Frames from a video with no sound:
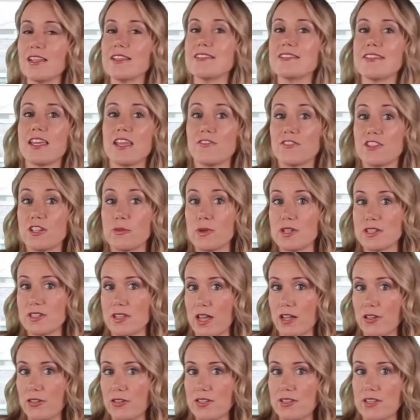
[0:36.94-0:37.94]
and safely
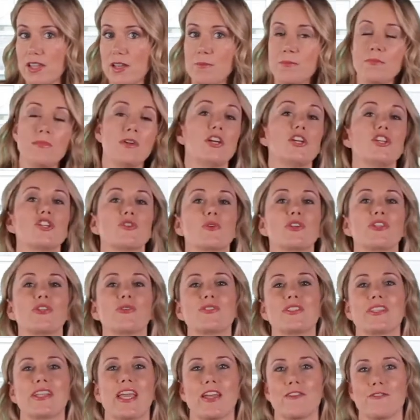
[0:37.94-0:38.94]
recycles them to
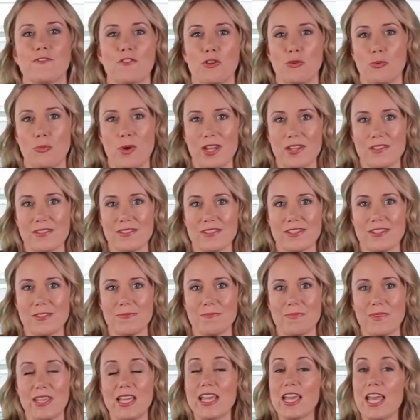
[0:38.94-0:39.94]
reduce landfill waste.
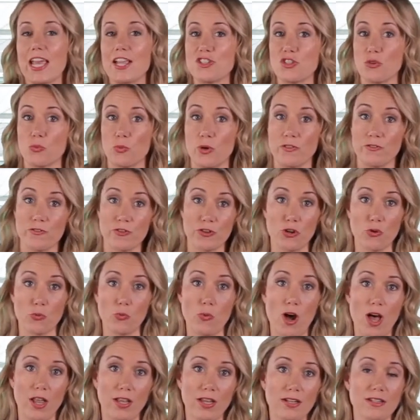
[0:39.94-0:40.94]
It's a win for your
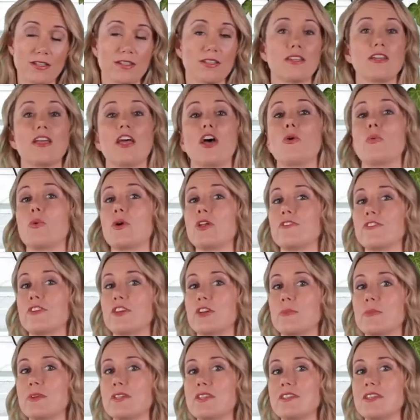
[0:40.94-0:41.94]
wallet, a win for
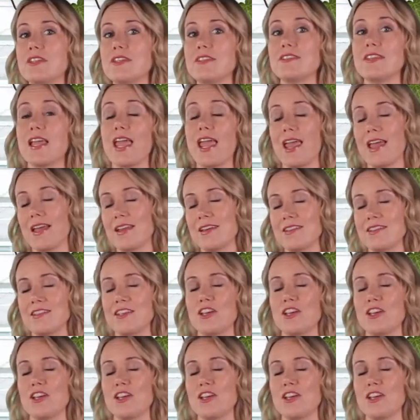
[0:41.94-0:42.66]
your business, and